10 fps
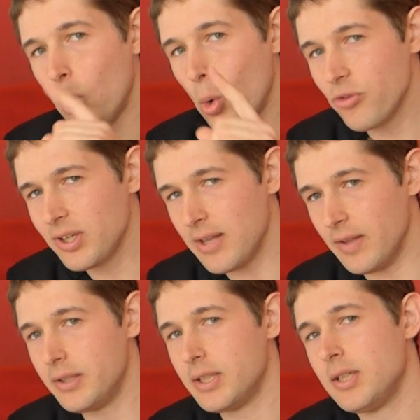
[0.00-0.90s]
all
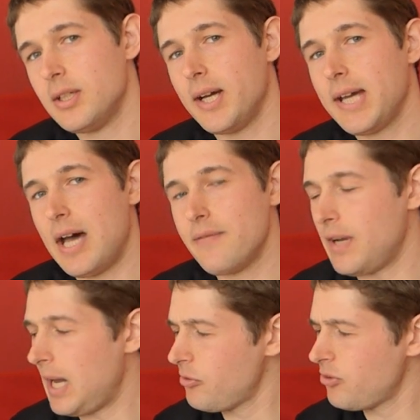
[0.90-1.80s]
together account
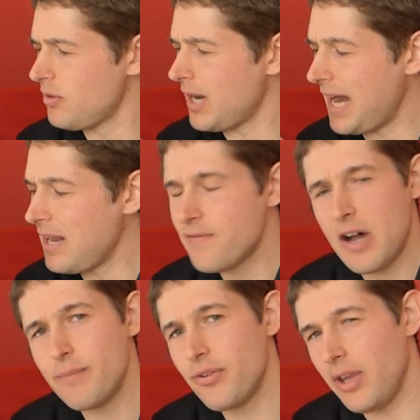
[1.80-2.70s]
for up to
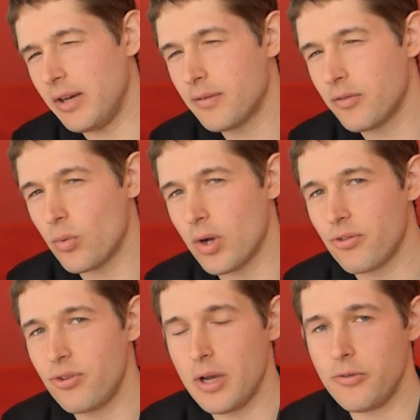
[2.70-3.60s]
85% of the
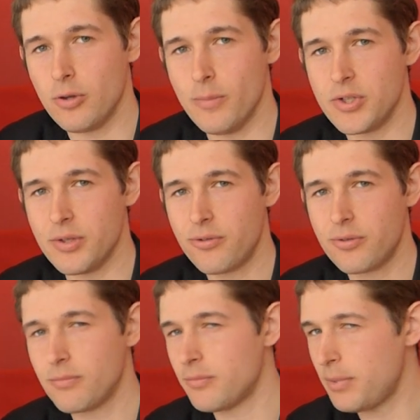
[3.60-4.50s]
world's CO2 emissions.